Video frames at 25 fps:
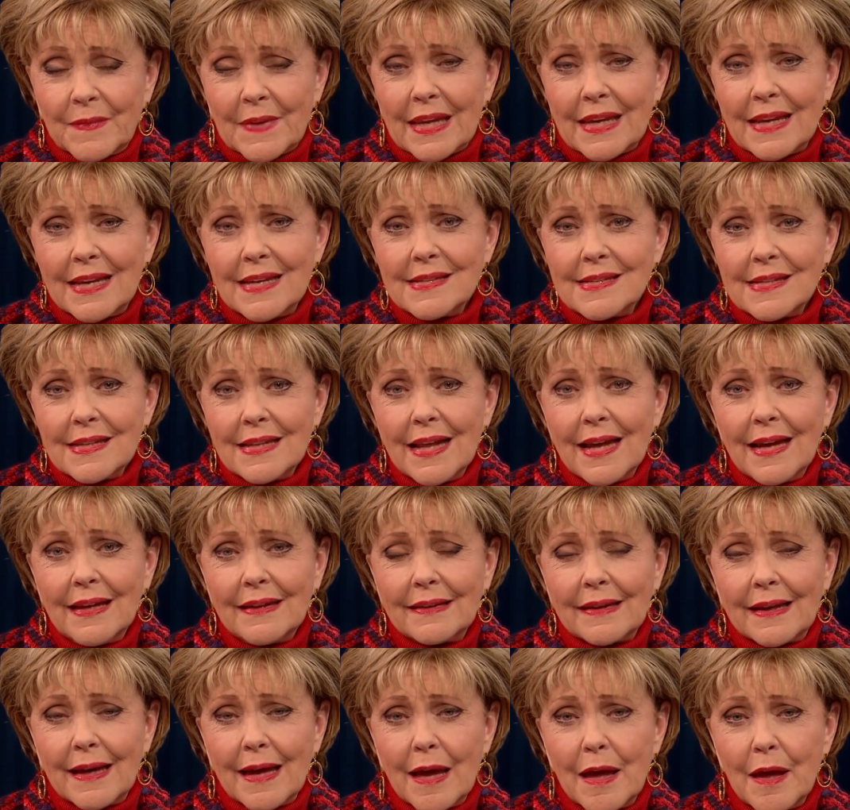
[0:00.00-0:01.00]
He's
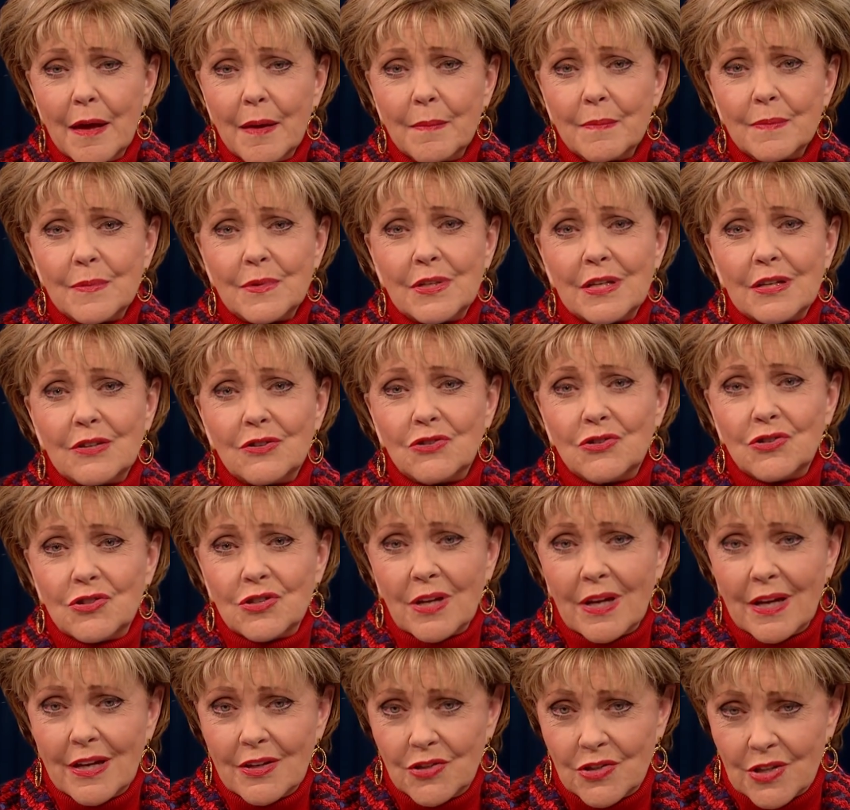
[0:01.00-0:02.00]
not come to
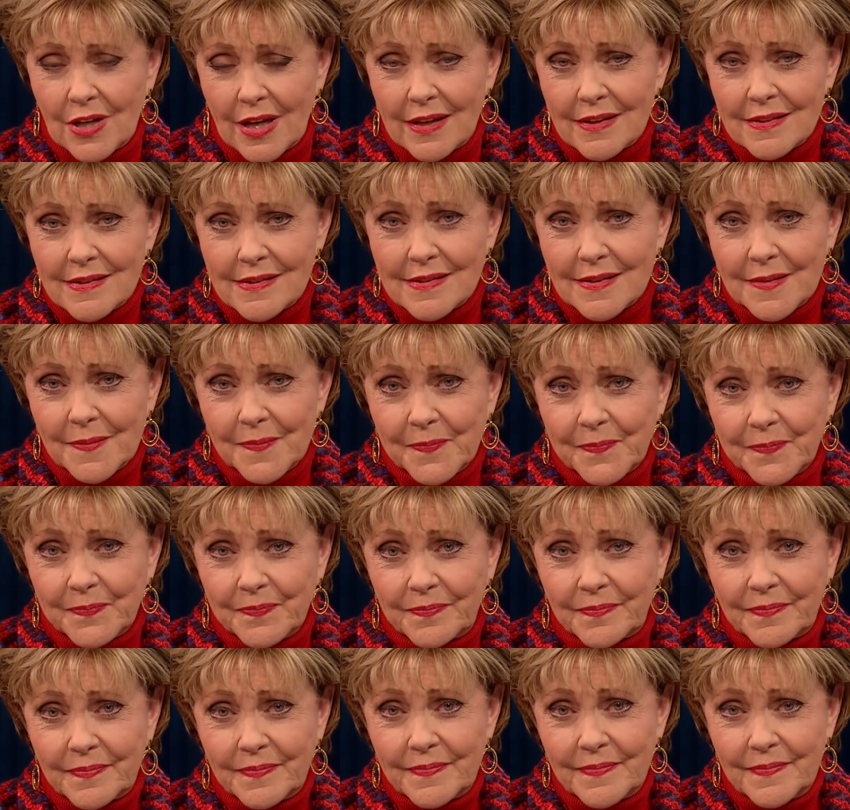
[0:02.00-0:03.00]
judge us.
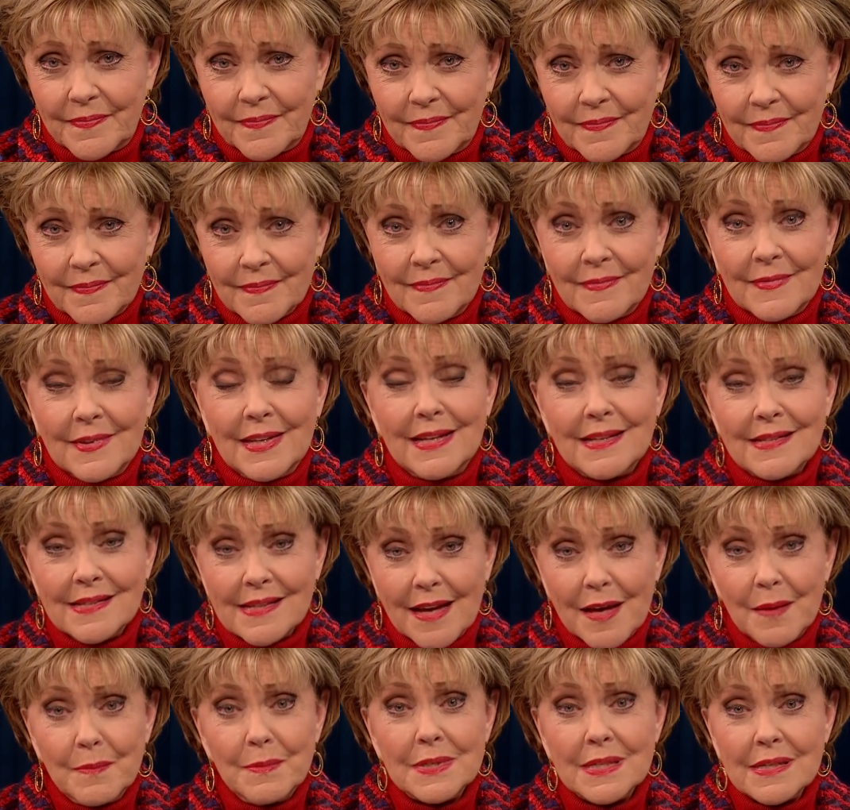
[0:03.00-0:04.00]
He's
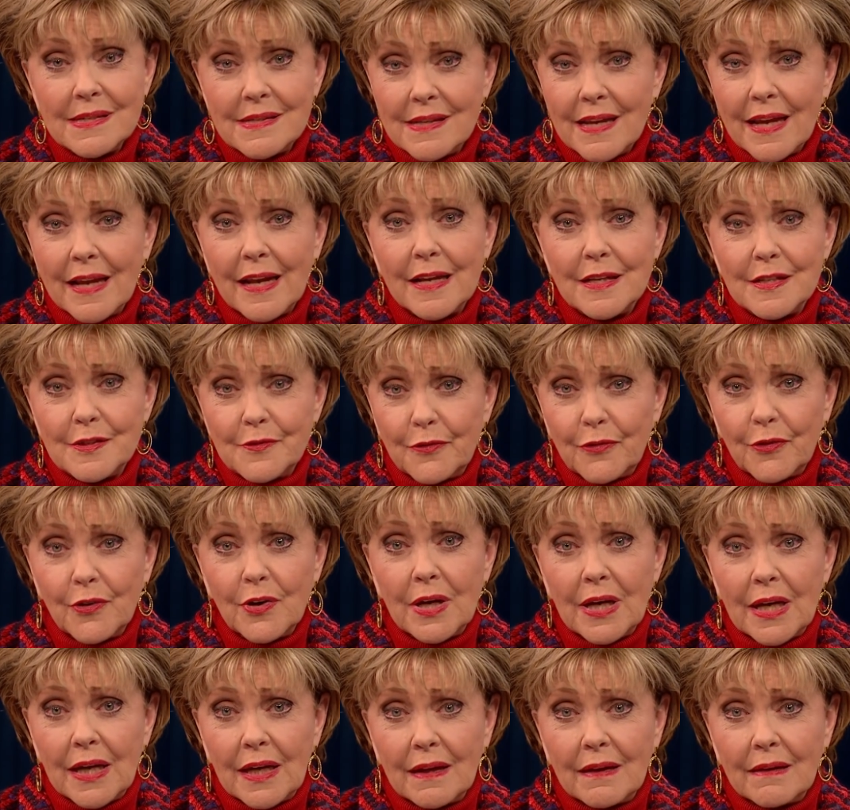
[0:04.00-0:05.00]
come to set us
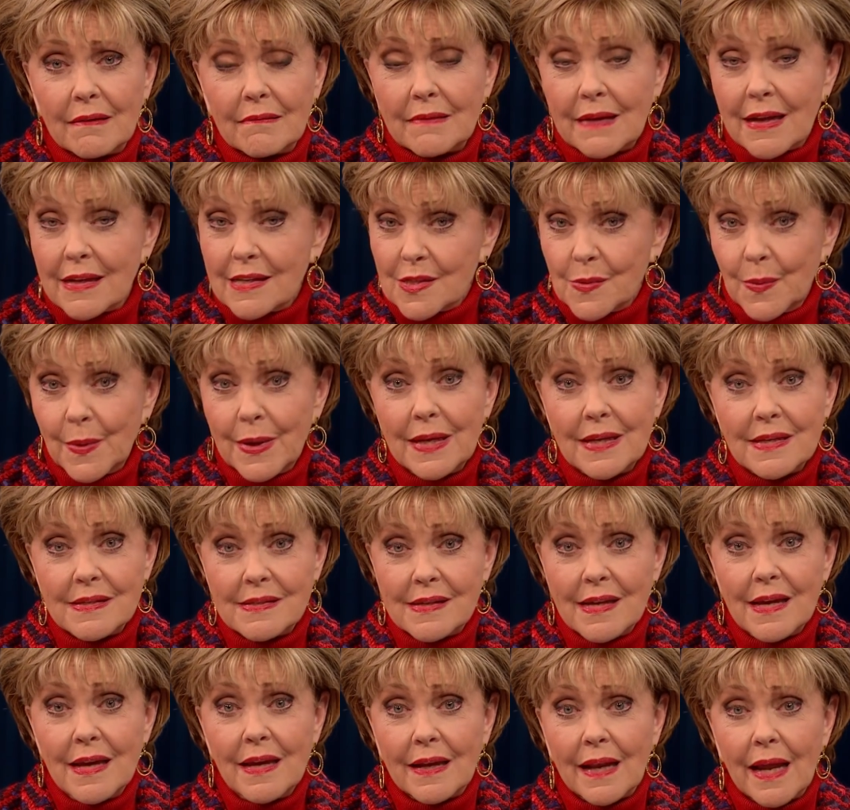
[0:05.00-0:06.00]
free. That's what he
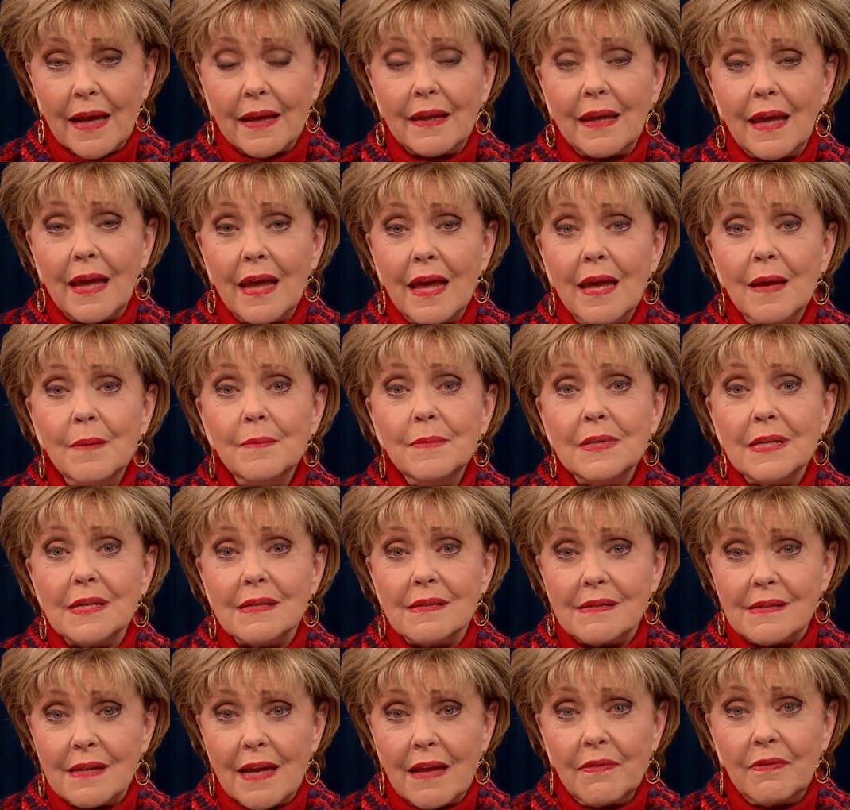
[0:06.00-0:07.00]
said. I came to
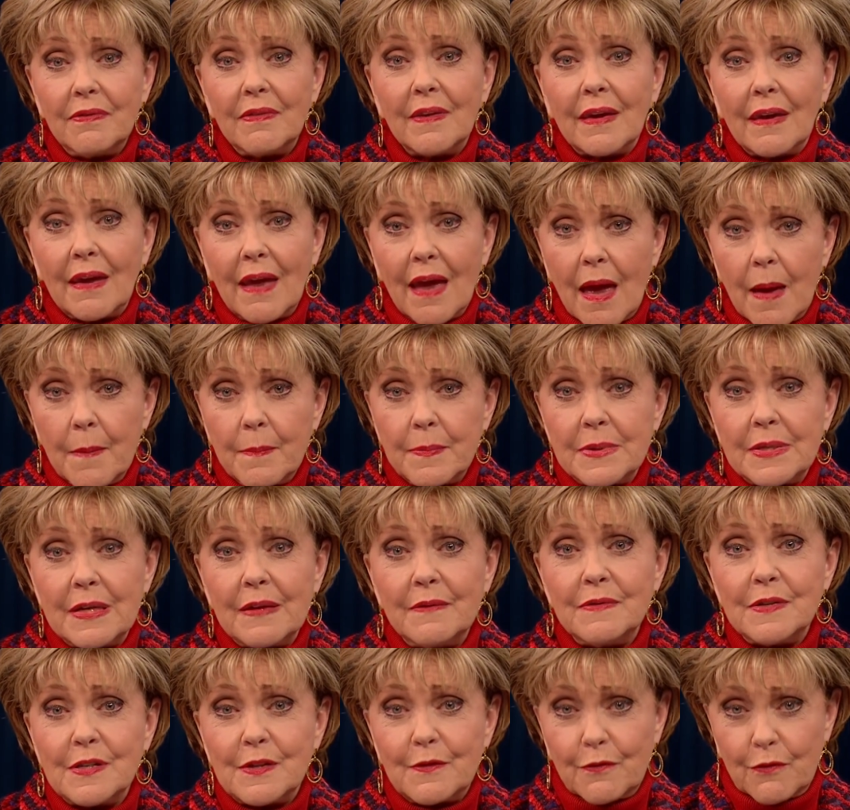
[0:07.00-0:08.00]
set the
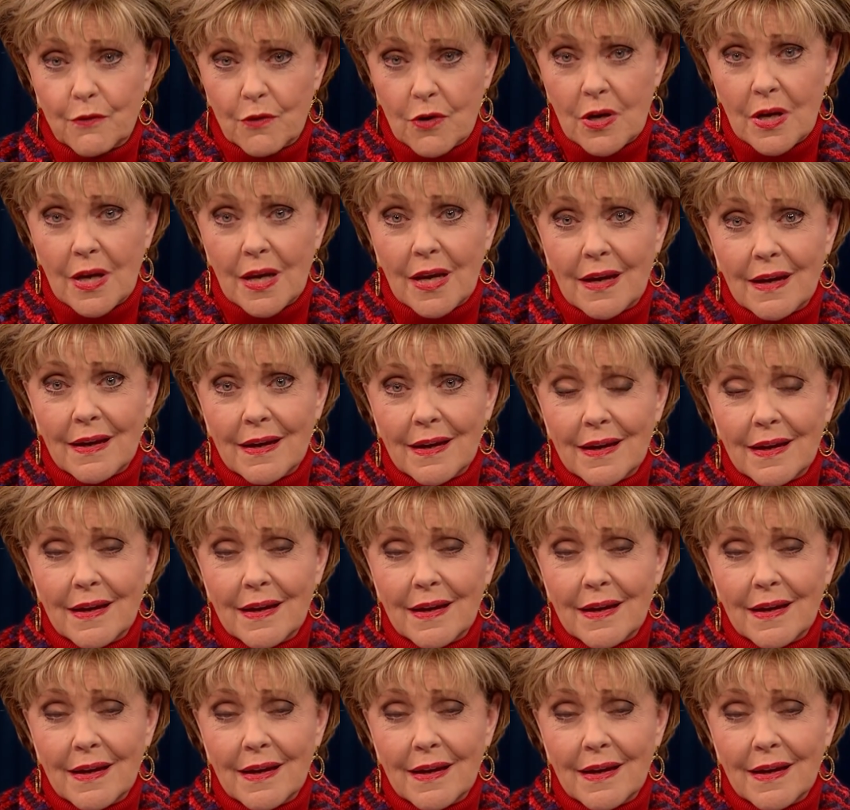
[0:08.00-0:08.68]
captives free.